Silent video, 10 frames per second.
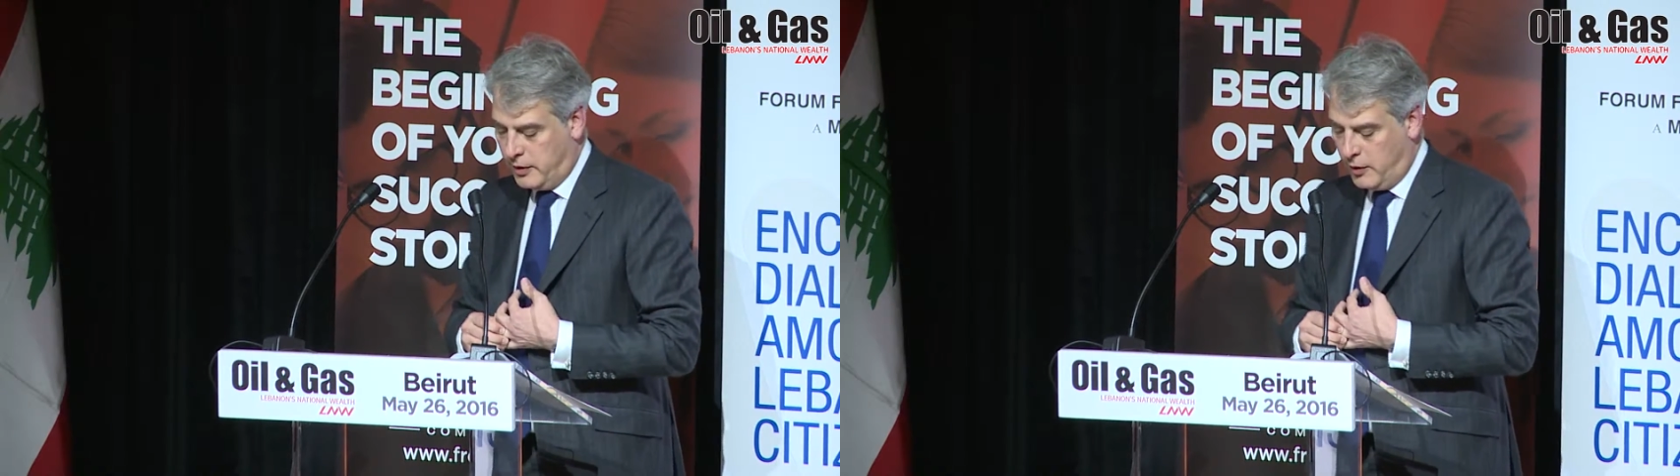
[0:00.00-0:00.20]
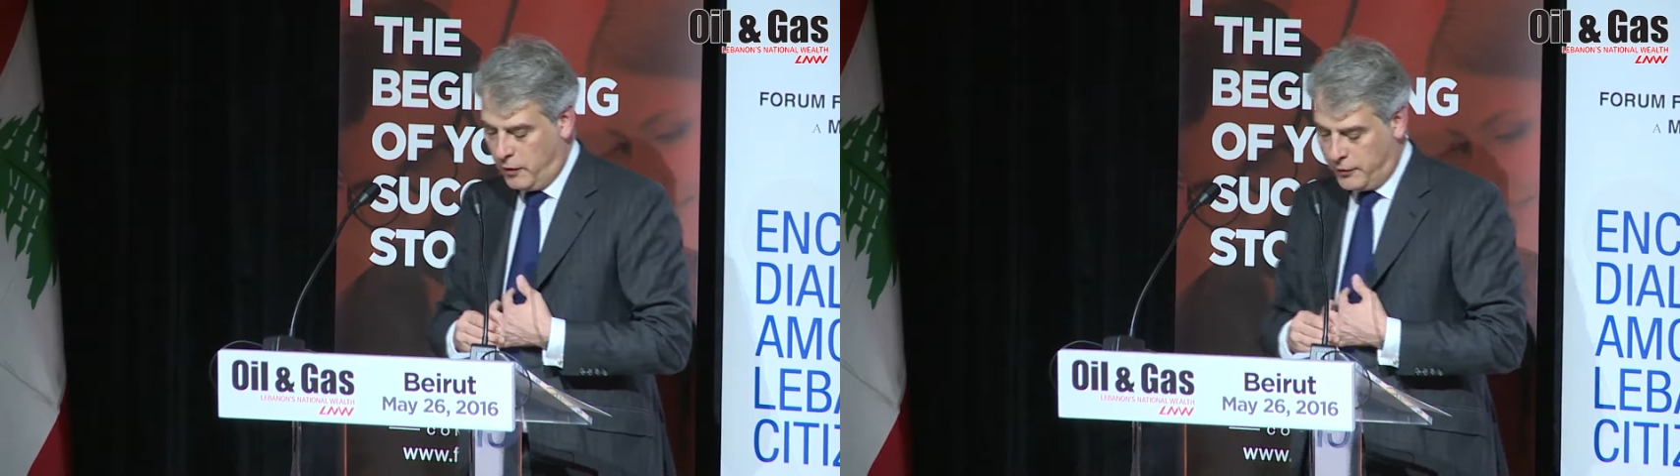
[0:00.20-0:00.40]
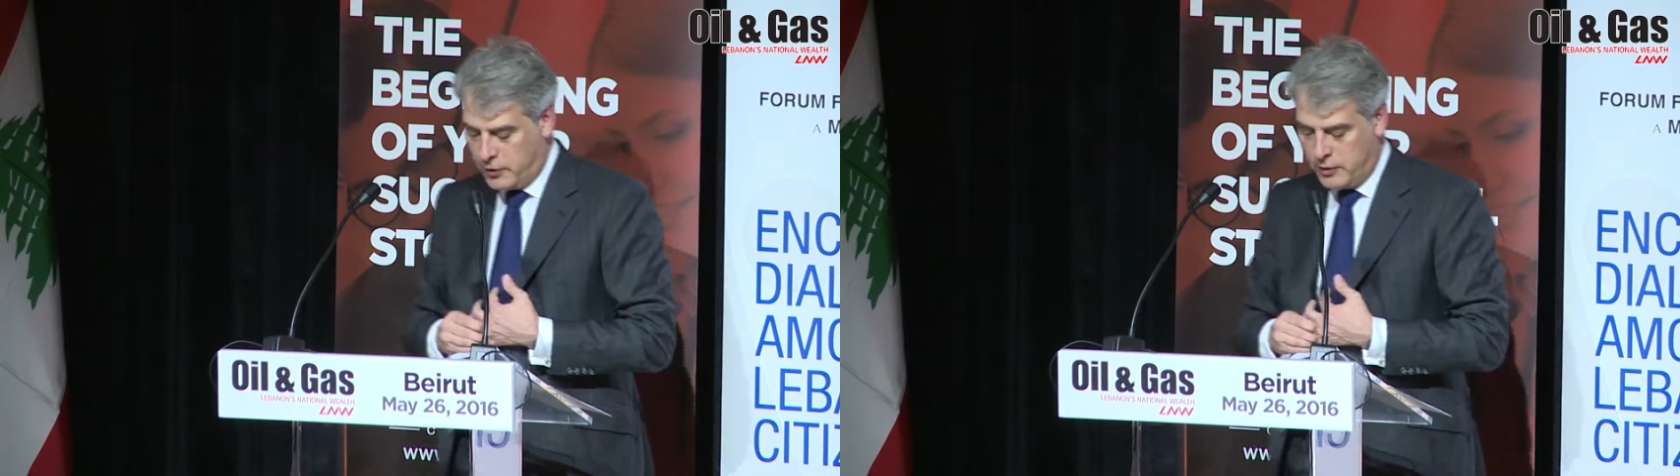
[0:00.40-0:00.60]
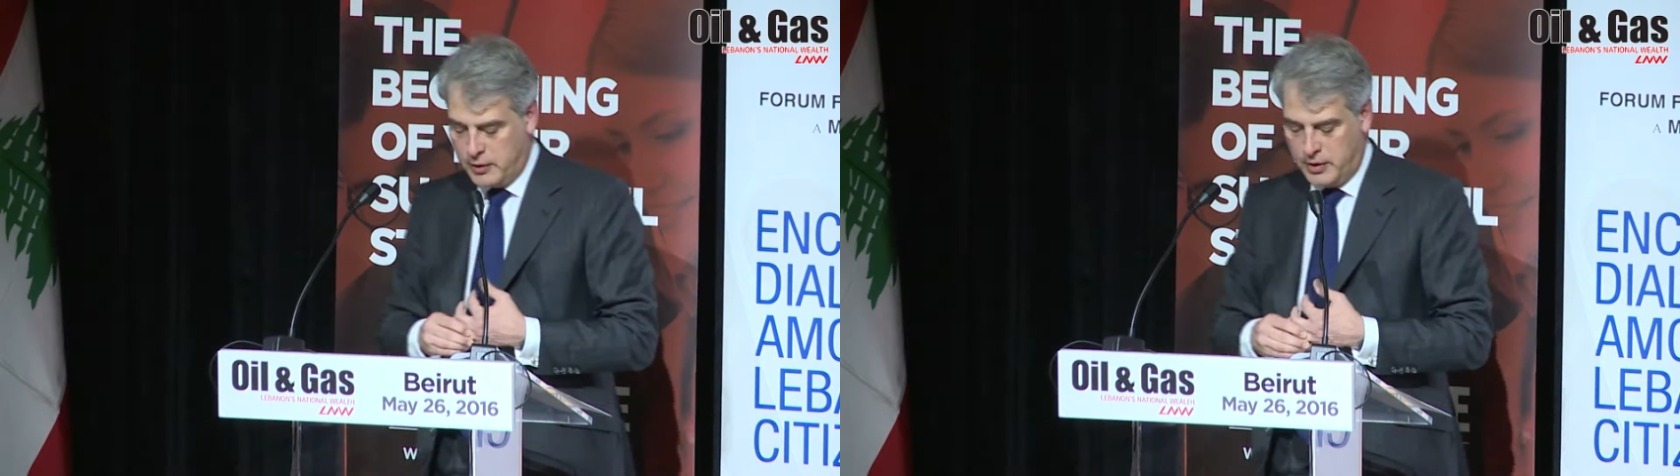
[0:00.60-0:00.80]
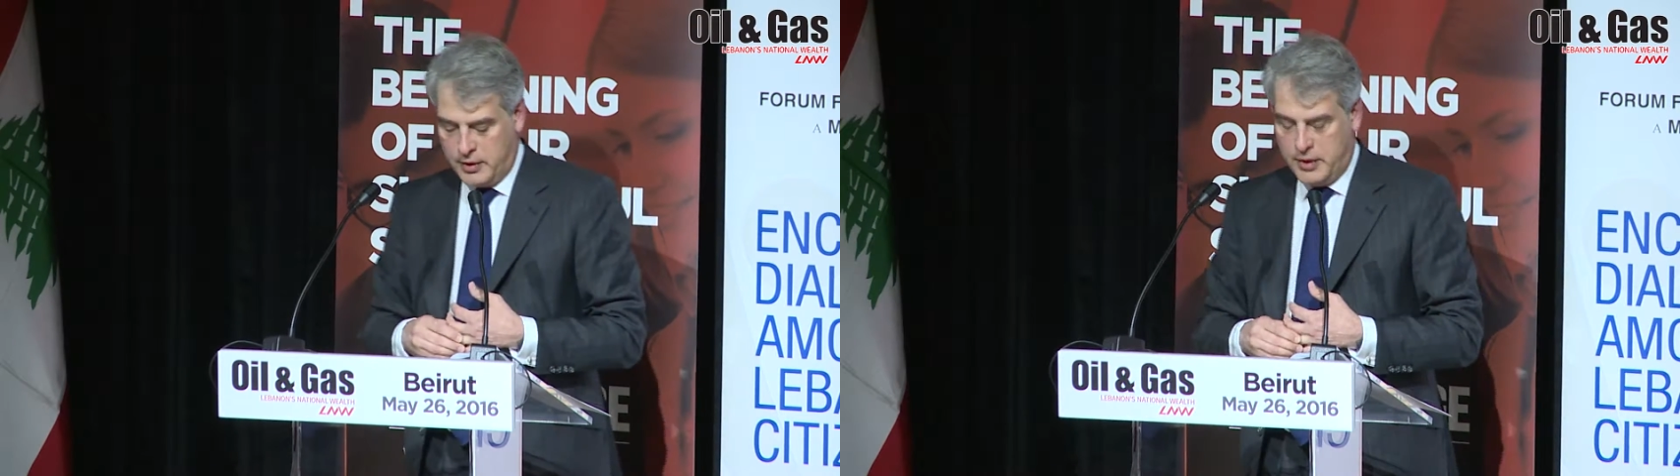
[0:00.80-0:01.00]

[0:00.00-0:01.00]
overall,